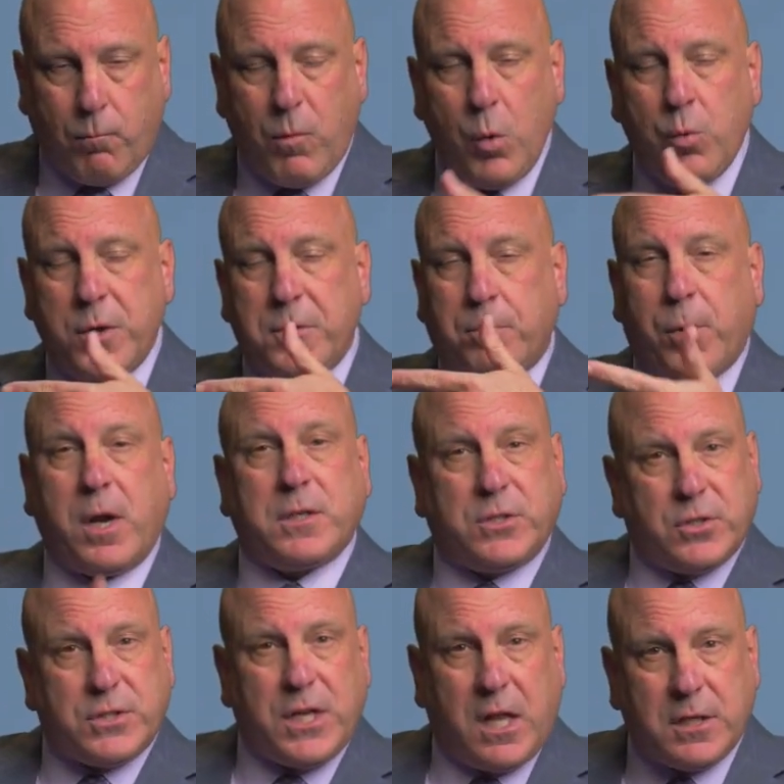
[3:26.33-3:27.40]
with
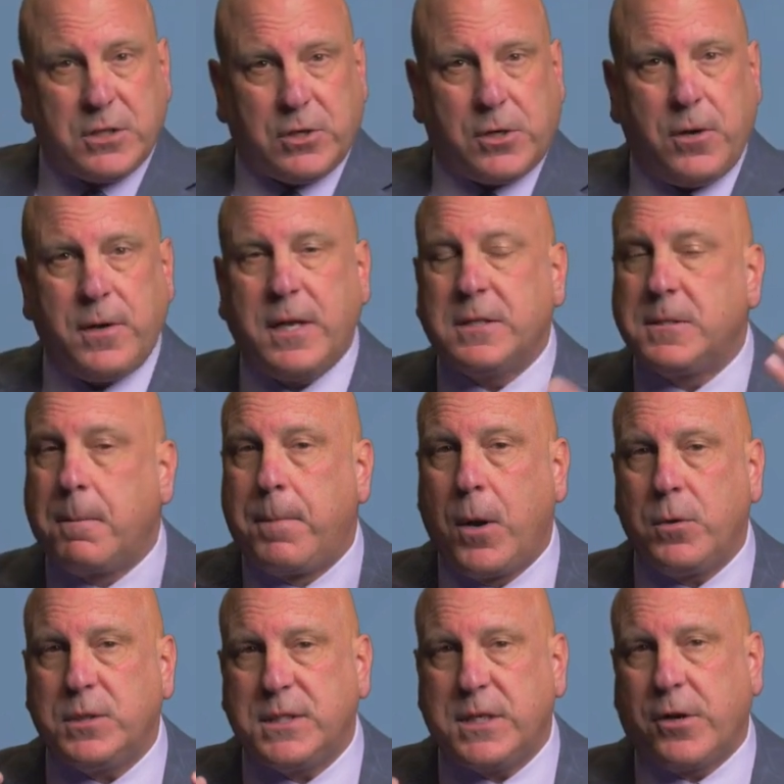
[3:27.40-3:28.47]
Bruxer solid zirconia as a
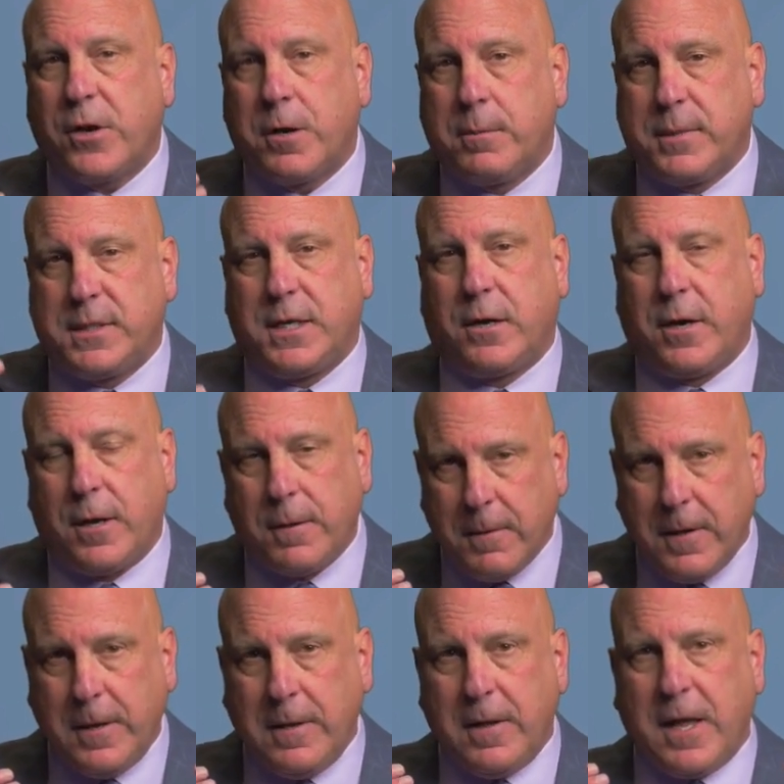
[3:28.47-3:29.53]
posterior material
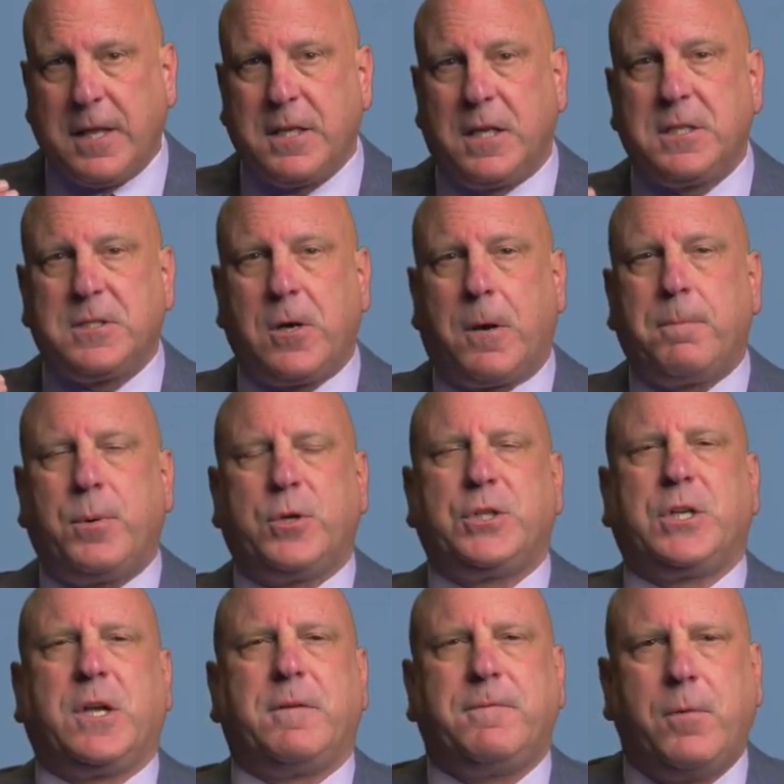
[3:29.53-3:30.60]
and then started
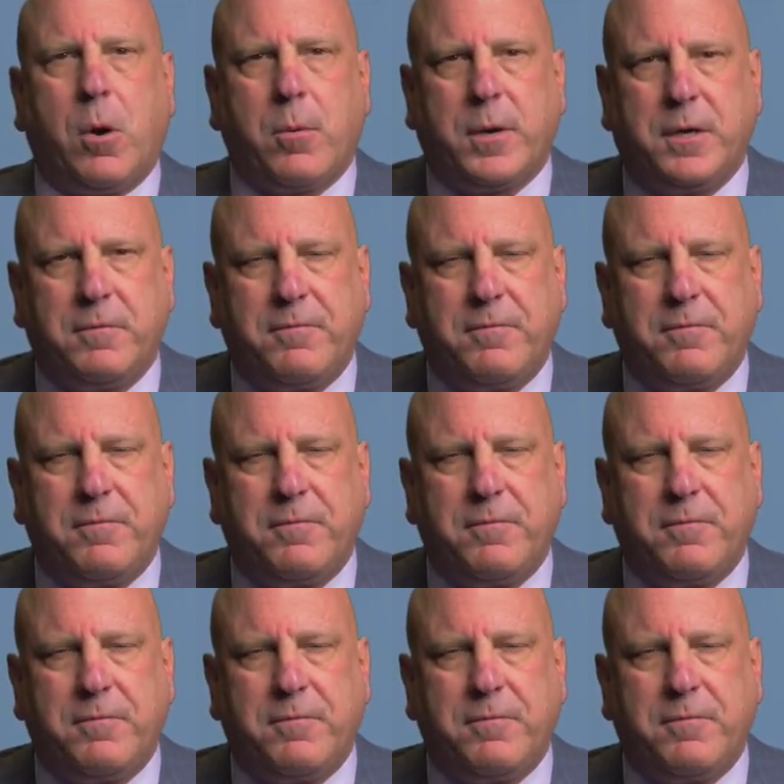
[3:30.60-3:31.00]
pushing it forward.